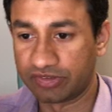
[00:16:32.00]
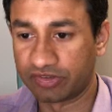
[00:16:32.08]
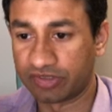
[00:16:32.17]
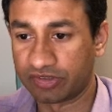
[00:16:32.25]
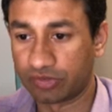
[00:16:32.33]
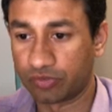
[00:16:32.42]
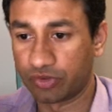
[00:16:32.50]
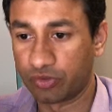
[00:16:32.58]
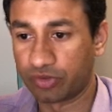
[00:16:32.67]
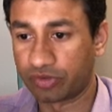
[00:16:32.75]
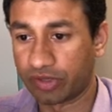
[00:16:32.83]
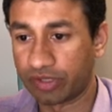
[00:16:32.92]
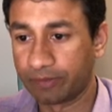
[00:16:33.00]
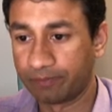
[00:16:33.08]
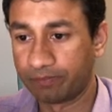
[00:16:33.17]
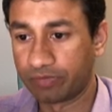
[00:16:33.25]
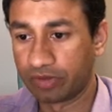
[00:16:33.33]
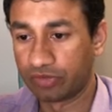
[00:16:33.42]
exercises for you to try.
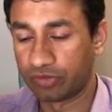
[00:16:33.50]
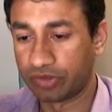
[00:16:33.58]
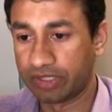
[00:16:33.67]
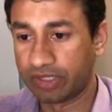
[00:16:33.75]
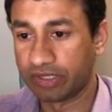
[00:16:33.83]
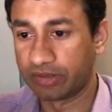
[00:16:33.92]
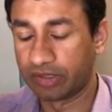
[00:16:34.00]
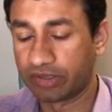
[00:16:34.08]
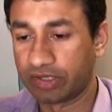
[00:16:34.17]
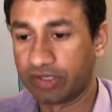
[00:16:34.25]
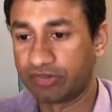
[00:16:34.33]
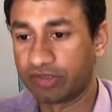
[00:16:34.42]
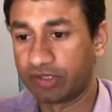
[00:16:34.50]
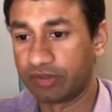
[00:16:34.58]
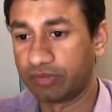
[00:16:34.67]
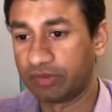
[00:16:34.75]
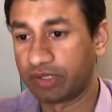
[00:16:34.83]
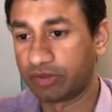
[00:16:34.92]
So they are like, let's
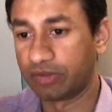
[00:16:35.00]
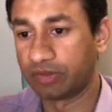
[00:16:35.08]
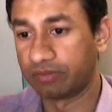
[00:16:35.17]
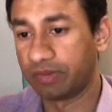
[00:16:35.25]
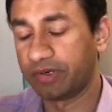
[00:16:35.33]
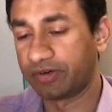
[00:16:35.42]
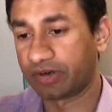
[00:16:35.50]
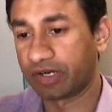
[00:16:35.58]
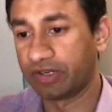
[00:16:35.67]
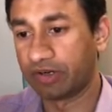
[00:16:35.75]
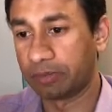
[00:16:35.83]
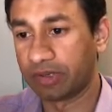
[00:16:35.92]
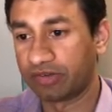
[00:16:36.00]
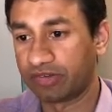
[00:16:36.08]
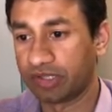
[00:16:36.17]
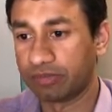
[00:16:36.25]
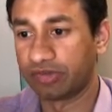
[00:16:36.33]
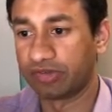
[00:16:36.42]
say that you maybe try
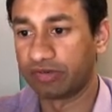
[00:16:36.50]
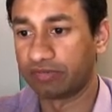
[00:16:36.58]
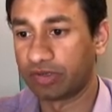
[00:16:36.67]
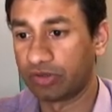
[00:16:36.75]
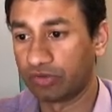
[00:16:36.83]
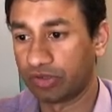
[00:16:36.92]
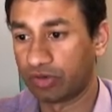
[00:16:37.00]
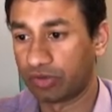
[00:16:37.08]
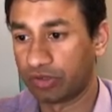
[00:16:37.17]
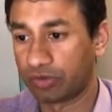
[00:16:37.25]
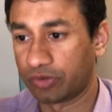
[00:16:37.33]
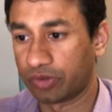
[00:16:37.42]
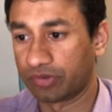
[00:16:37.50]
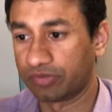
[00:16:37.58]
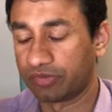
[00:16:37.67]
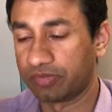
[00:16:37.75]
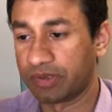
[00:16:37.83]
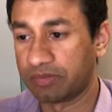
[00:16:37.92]
replacing the missing values in all the
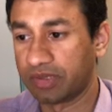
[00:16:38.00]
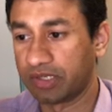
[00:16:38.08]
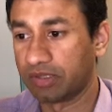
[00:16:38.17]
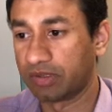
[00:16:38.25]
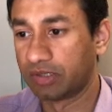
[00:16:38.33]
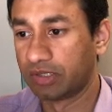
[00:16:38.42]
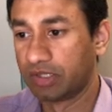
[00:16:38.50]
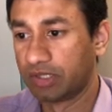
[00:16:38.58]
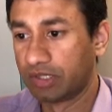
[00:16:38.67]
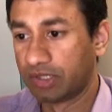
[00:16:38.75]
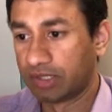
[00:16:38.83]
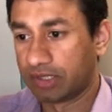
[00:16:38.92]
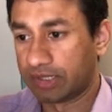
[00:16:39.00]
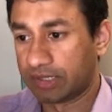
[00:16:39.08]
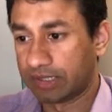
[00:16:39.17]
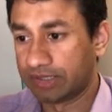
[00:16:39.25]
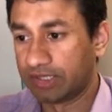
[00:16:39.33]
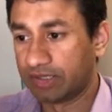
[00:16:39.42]
columns by mean,
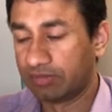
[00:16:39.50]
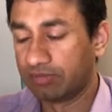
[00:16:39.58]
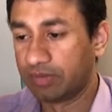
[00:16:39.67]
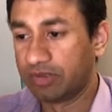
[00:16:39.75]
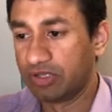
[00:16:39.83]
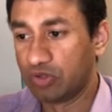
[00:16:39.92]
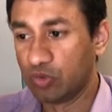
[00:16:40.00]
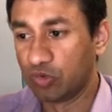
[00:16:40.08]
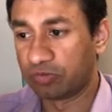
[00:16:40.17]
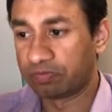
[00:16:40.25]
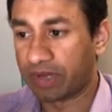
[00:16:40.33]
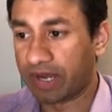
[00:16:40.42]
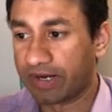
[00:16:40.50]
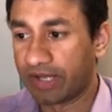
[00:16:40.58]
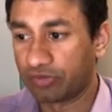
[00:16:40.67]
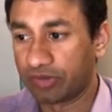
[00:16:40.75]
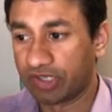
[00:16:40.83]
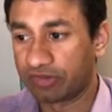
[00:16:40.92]
uh, and then maybe use pad
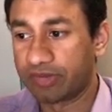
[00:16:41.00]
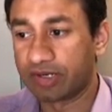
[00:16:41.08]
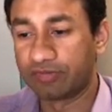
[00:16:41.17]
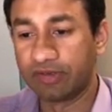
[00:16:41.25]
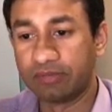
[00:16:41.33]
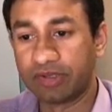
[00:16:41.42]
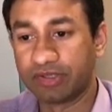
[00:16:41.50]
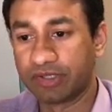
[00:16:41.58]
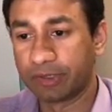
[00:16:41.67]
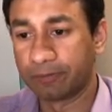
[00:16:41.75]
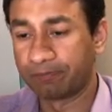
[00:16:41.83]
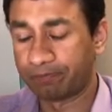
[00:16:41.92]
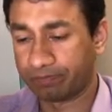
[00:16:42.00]
as well as backfill method.